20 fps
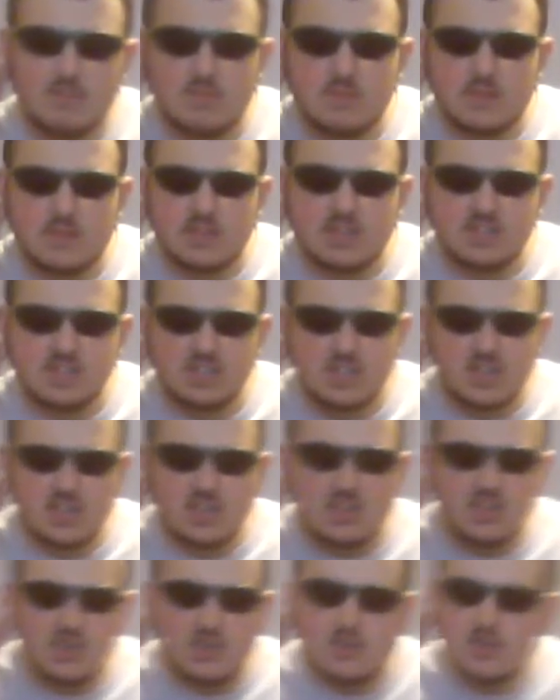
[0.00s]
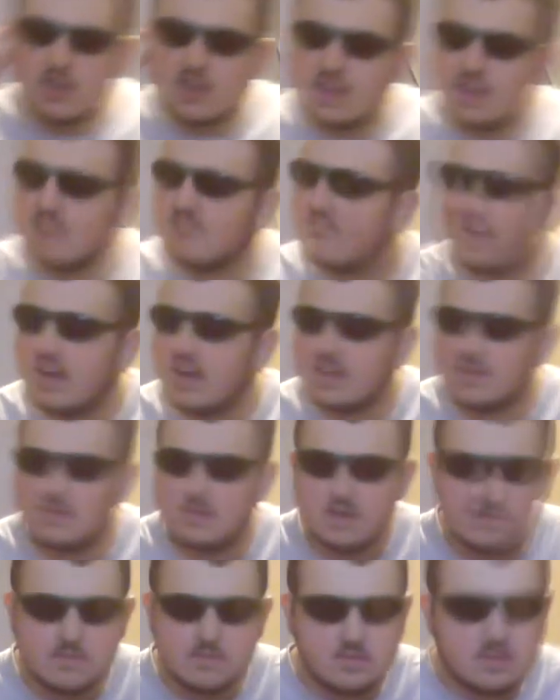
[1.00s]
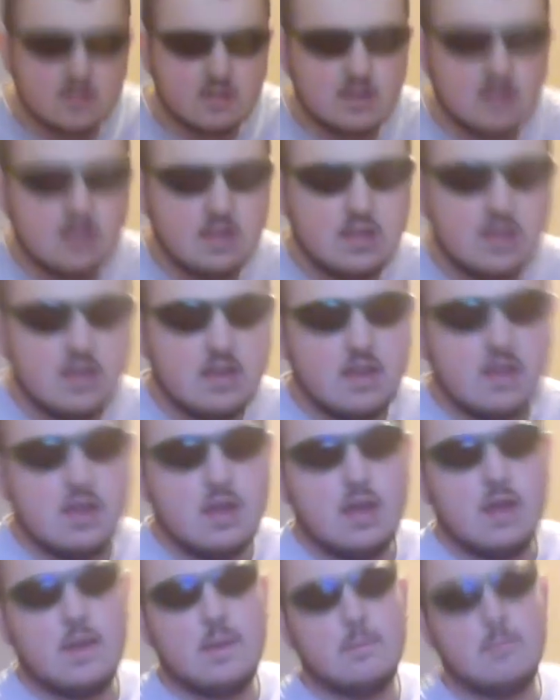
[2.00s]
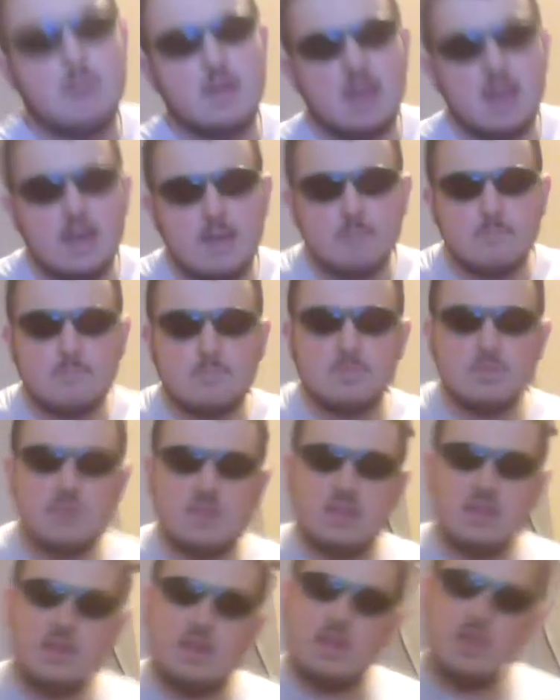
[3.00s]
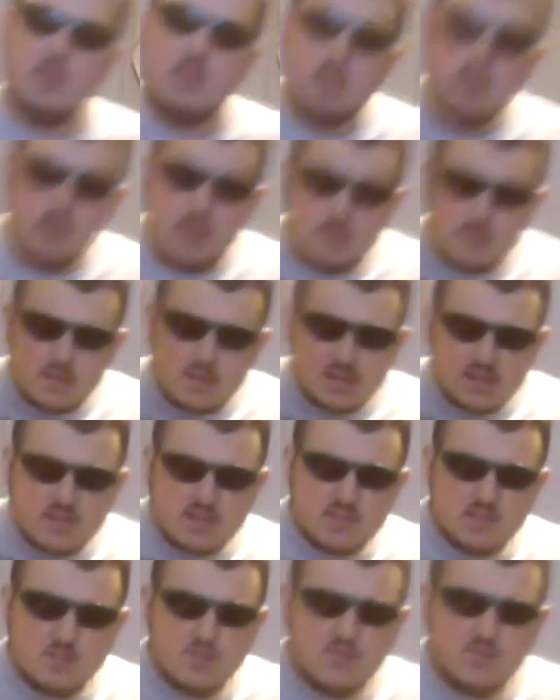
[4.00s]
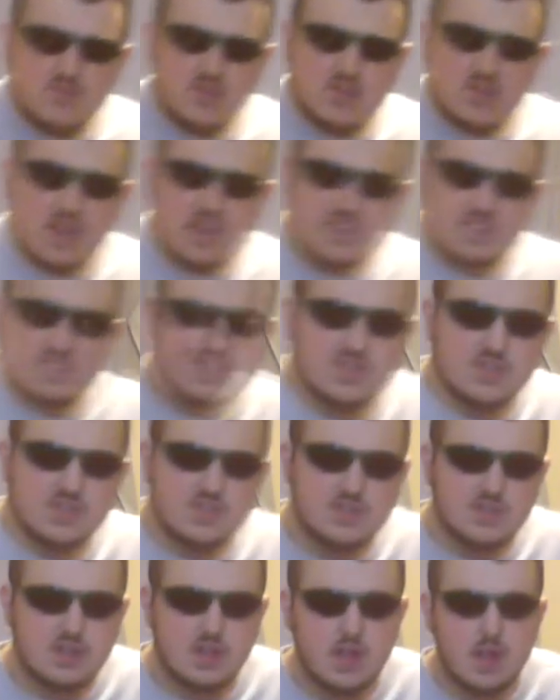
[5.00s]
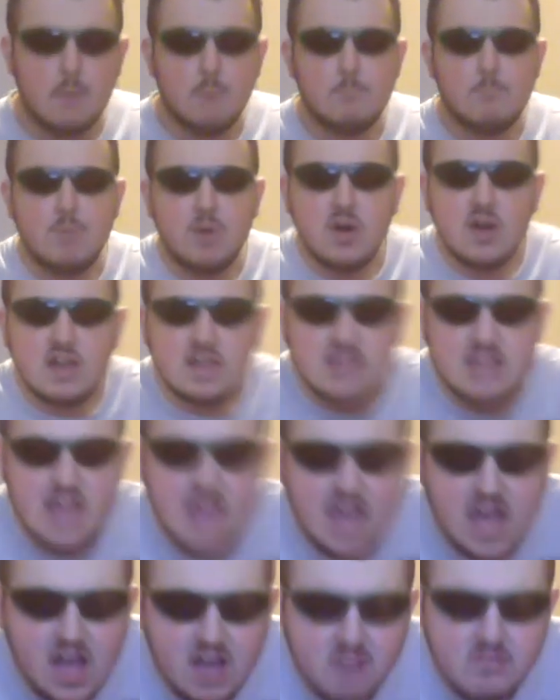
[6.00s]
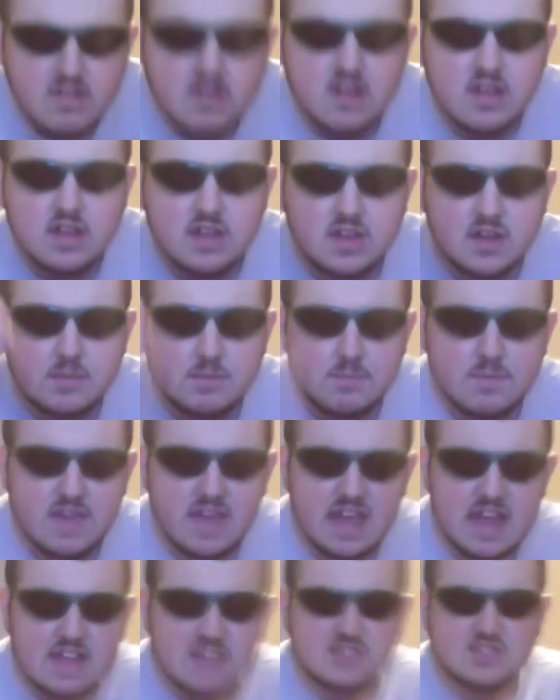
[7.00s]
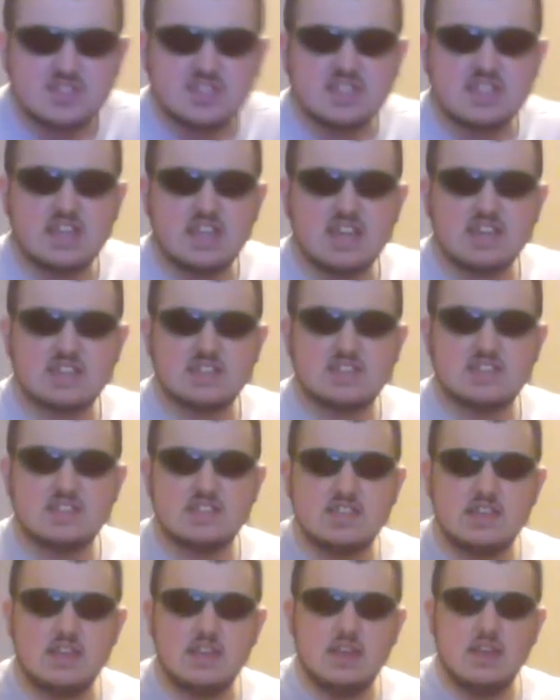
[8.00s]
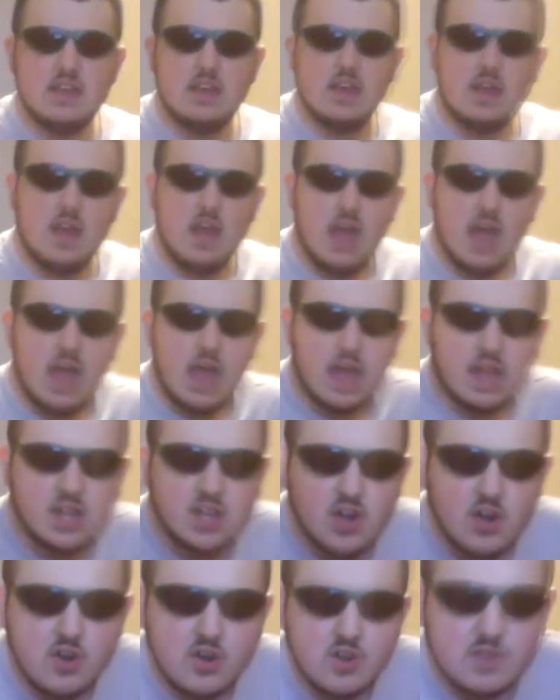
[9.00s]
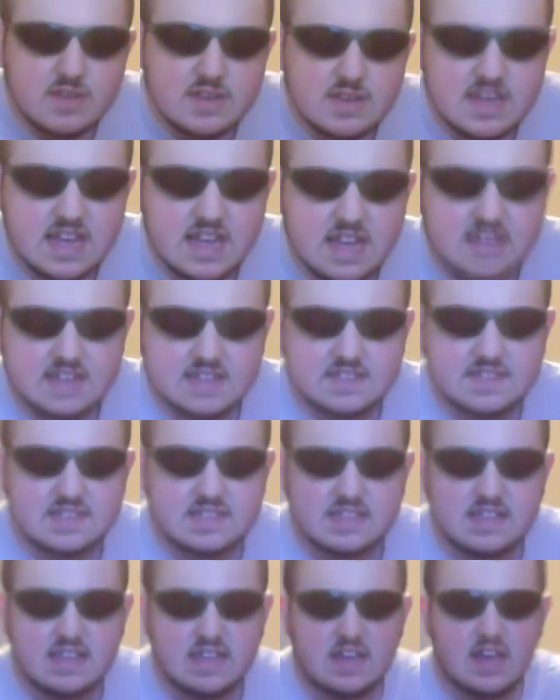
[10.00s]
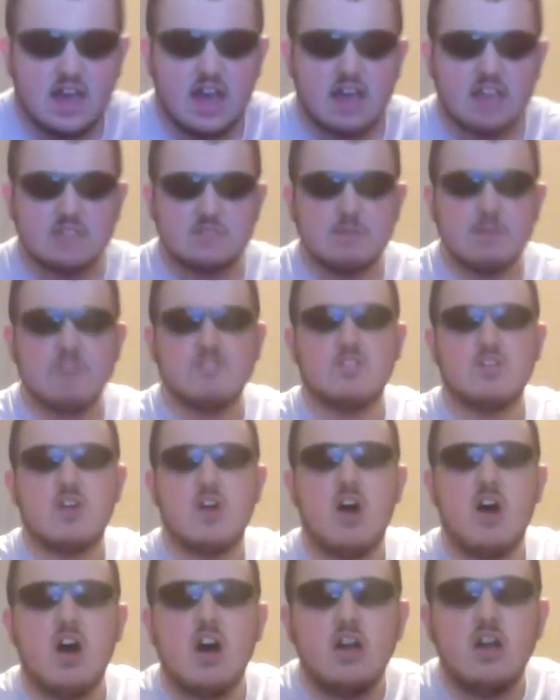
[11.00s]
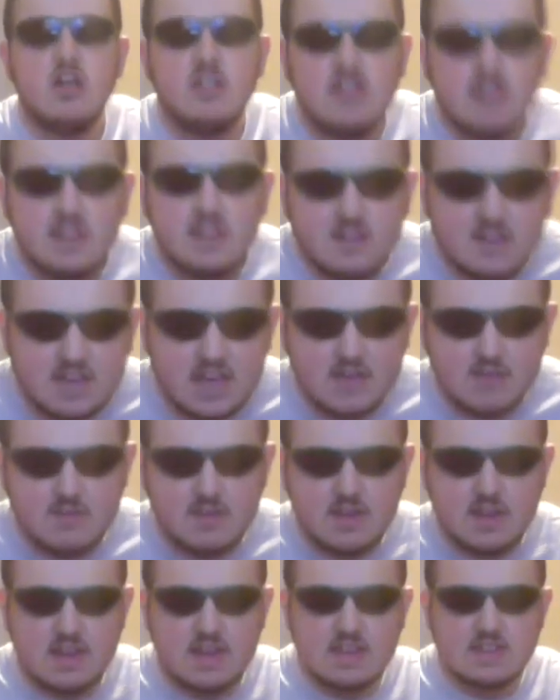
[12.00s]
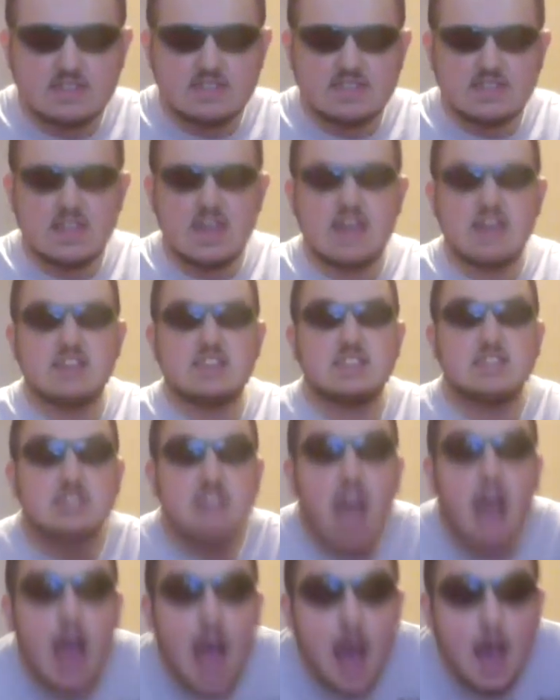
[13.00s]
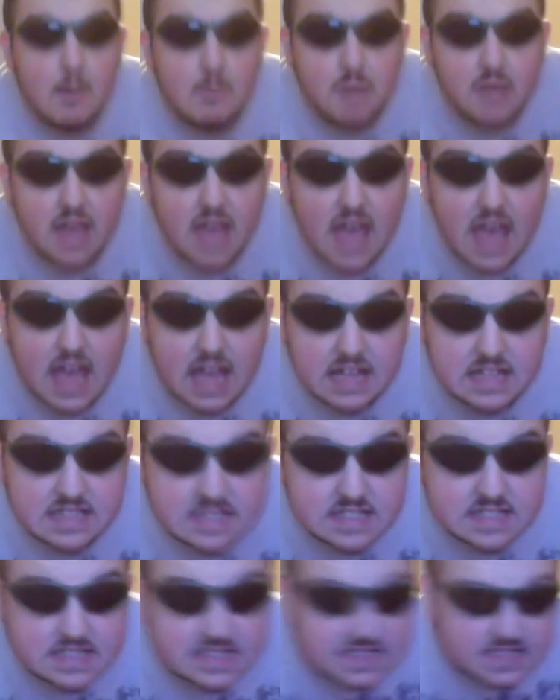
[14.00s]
have permission, nor can I find them anymore. But let me give you some advice, dude. Put down your cancer sticks and go to a dentist. I speak for all the internet when I say stop it.